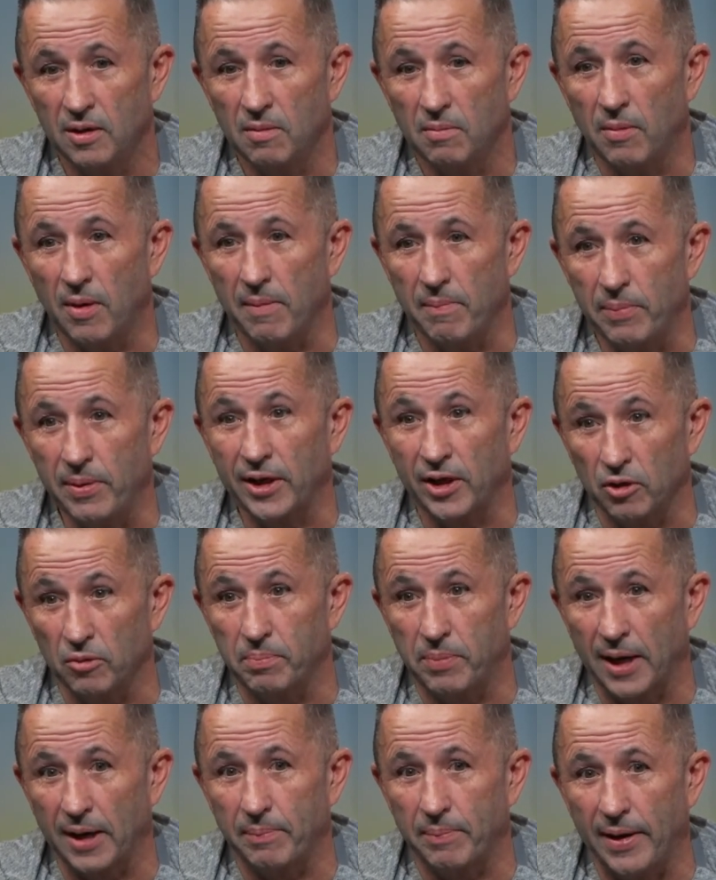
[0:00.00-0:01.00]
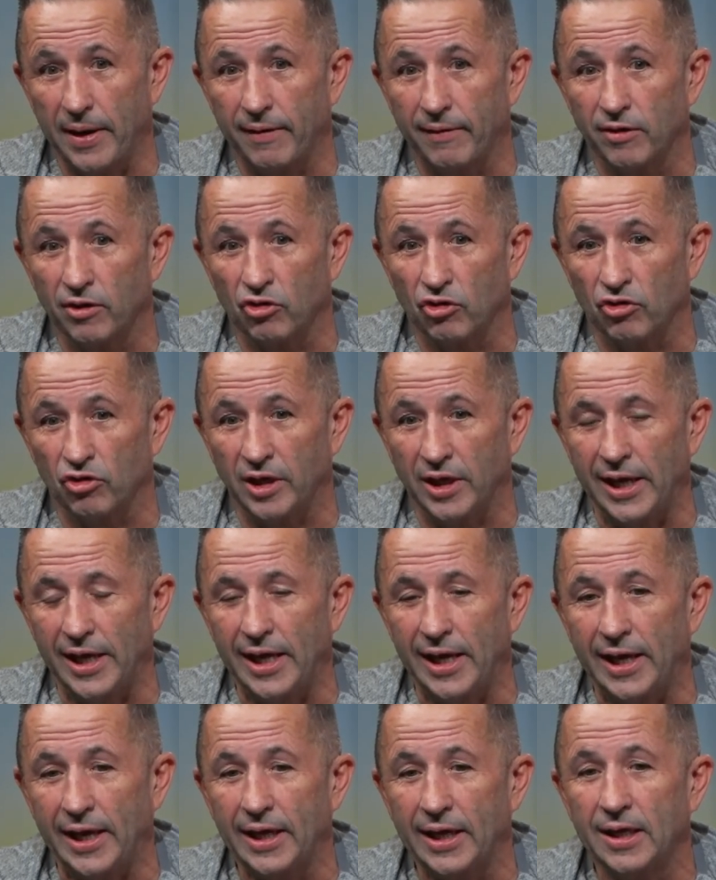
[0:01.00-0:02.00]
My biggest bugbear is
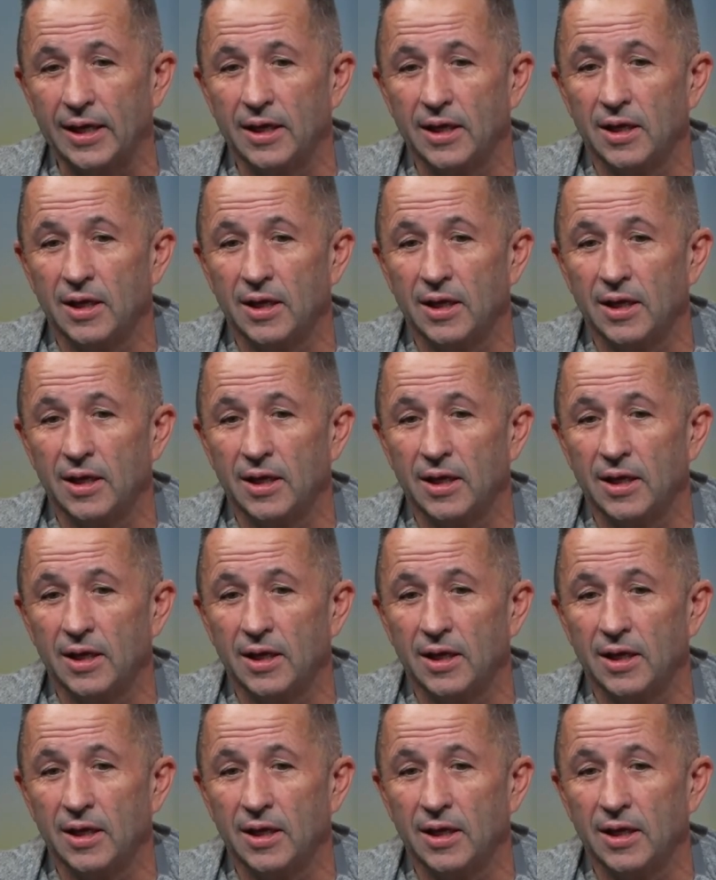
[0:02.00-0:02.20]
seeing